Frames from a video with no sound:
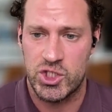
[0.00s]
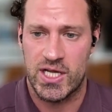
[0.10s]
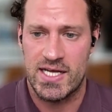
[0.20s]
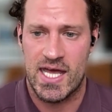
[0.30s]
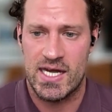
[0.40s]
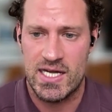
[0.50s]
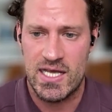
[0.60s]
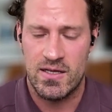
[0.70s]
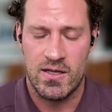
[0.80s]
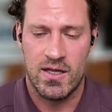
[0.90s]

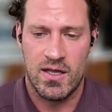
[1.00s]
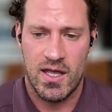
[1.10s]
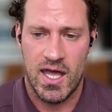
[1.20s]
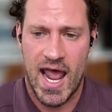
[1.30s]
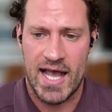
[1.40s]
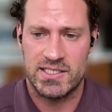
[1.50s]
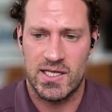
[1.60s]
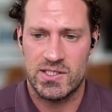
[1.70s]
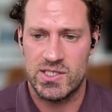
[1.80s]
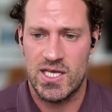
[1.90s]
identity and
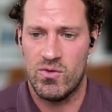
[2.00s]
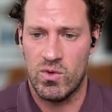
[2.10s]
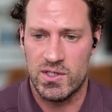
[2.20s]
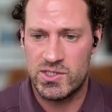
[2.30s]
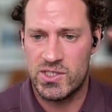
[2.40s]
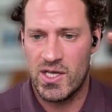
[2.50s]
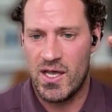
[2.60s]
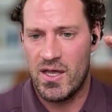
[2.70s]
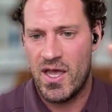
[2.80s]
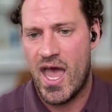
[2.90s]
access, it was
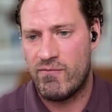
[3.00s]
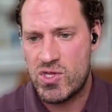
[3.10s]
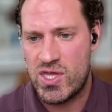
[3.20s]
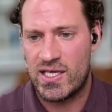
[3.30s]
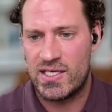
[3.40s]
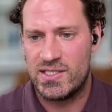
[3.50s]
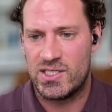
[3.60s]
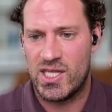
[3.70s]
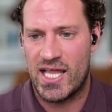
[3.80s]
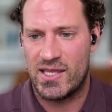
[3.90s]
everything
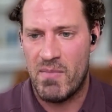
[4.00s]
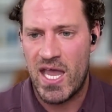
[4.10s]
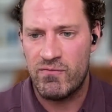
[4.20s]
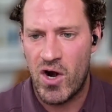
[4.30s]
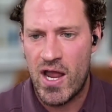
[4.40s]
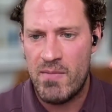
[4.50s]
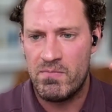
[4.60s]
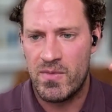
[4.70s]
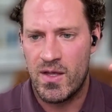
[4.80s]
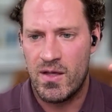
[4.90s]
existed at the mainframe.
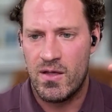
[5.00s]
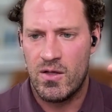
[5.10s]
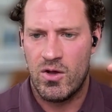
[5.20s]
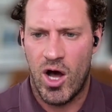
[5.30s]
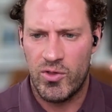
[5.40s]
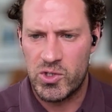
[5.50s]
Other